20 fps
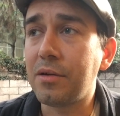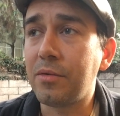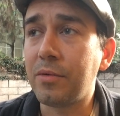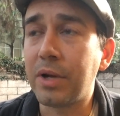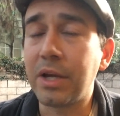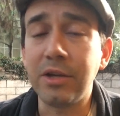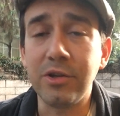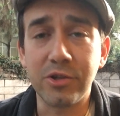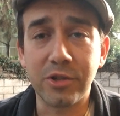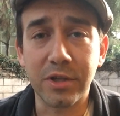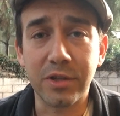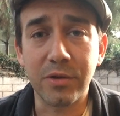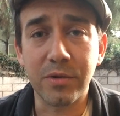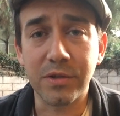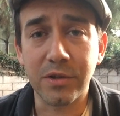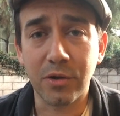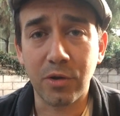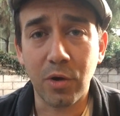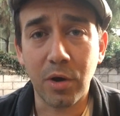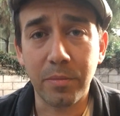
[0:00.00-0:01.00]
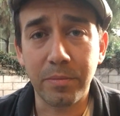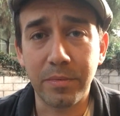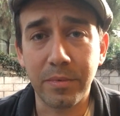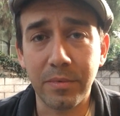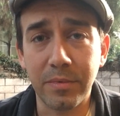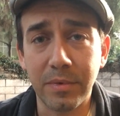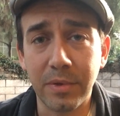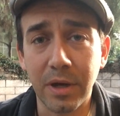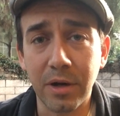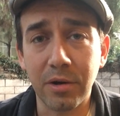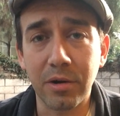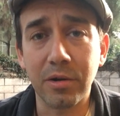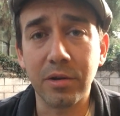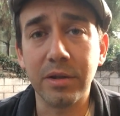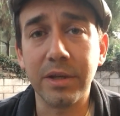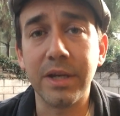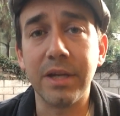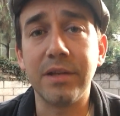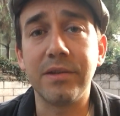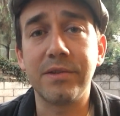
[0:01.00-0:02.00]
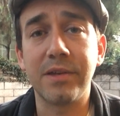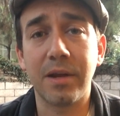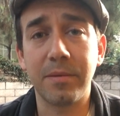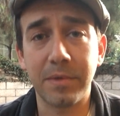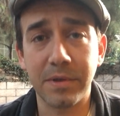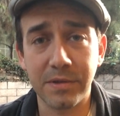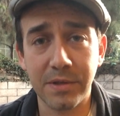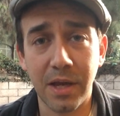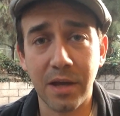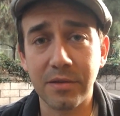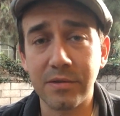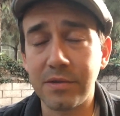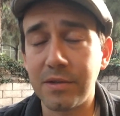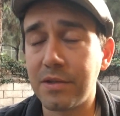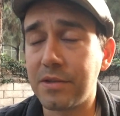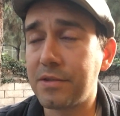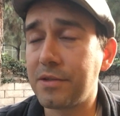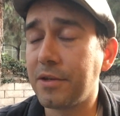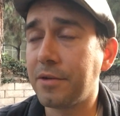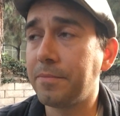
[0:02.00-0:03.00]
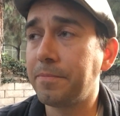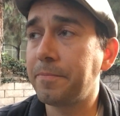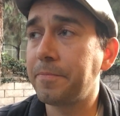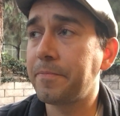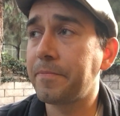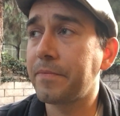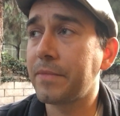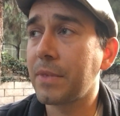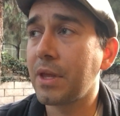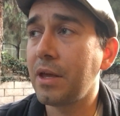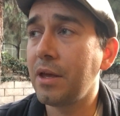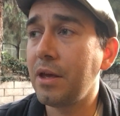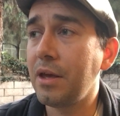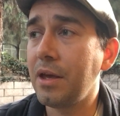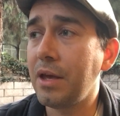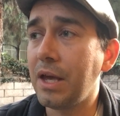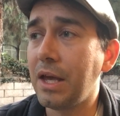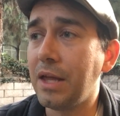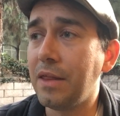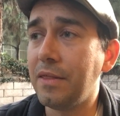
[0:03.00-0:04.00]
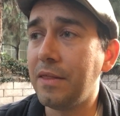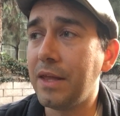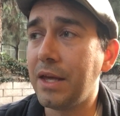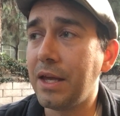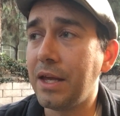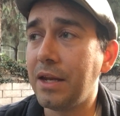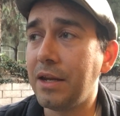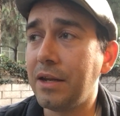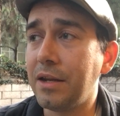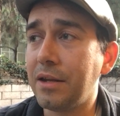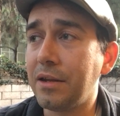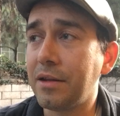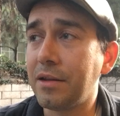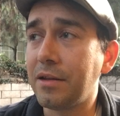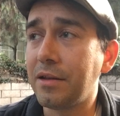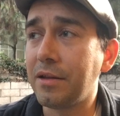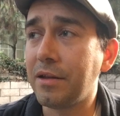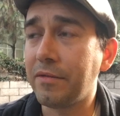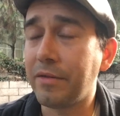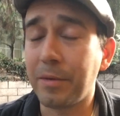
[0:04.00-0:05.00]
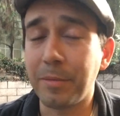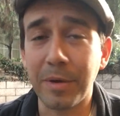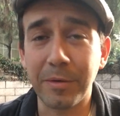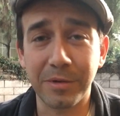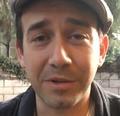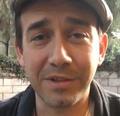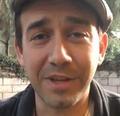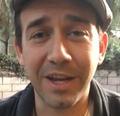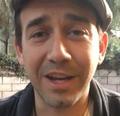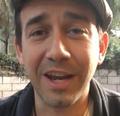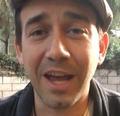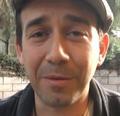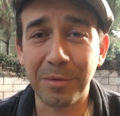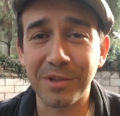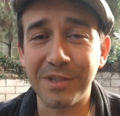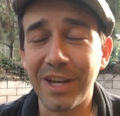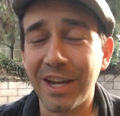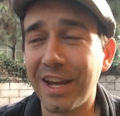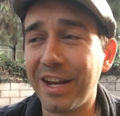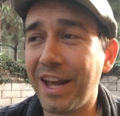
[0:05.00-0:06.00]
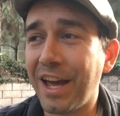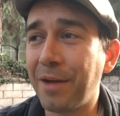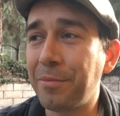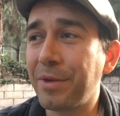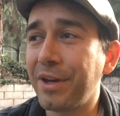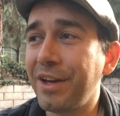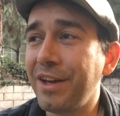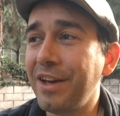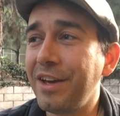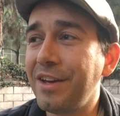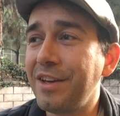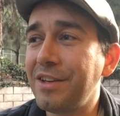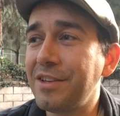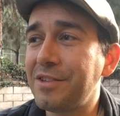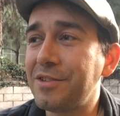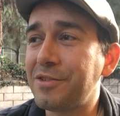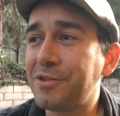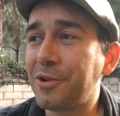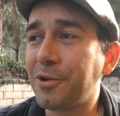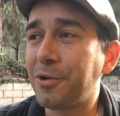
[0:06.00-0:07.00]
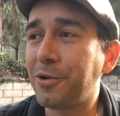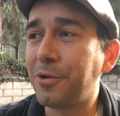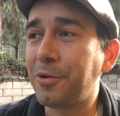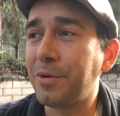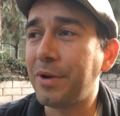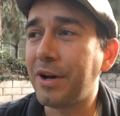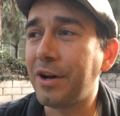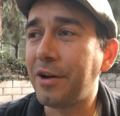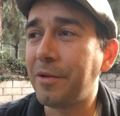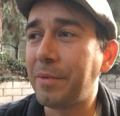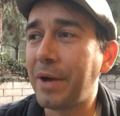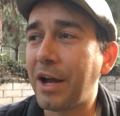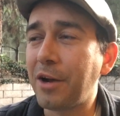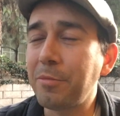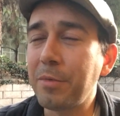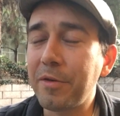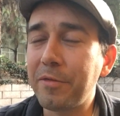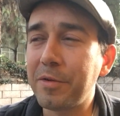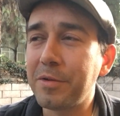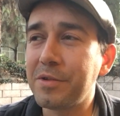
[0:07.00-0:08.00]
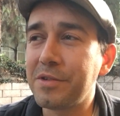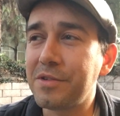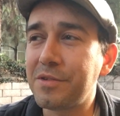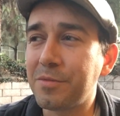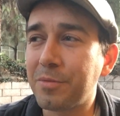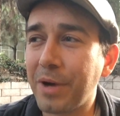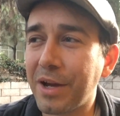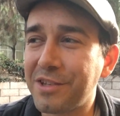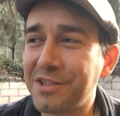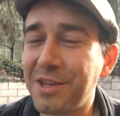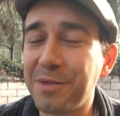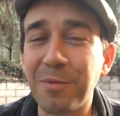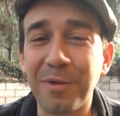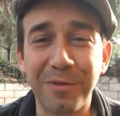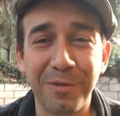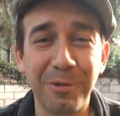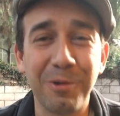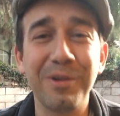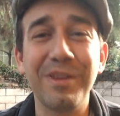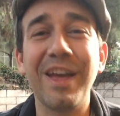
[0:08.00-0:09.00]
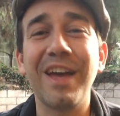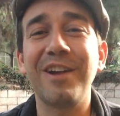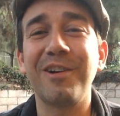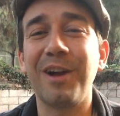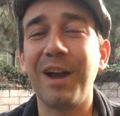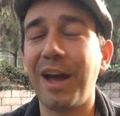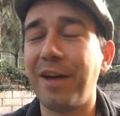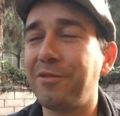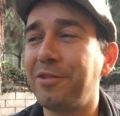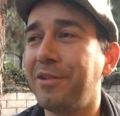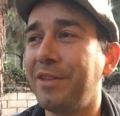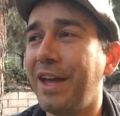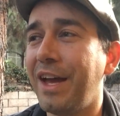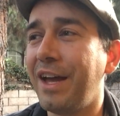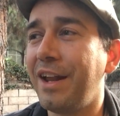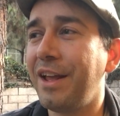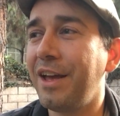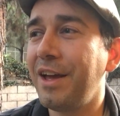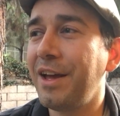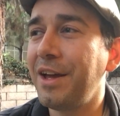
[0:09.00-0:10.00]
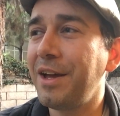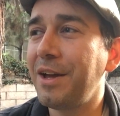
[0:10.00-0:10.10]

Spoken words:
what I usually do is I'll go up there early, set up the sound system, and then if I'm able to take a nap, I'll take a nap. So I don't remember if it was resting before that or after that,